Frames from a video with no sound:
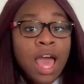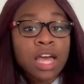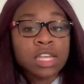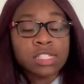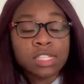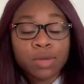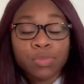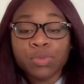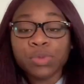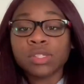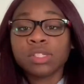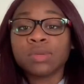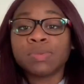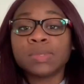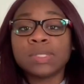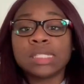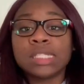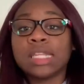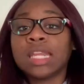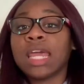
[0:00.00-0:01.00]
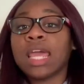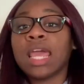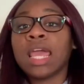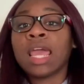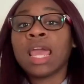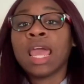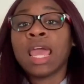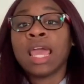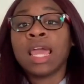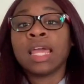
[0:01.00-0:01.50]
I slept with someone
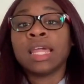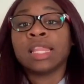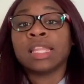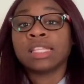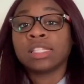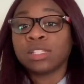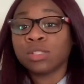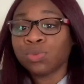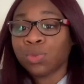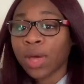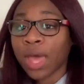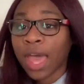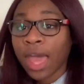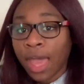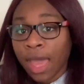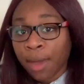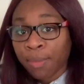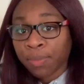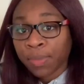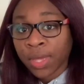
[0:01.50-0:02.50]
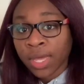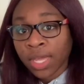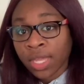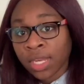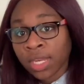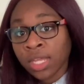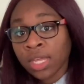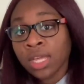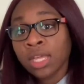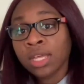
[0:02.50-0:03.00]
today. Hey, this is what happened.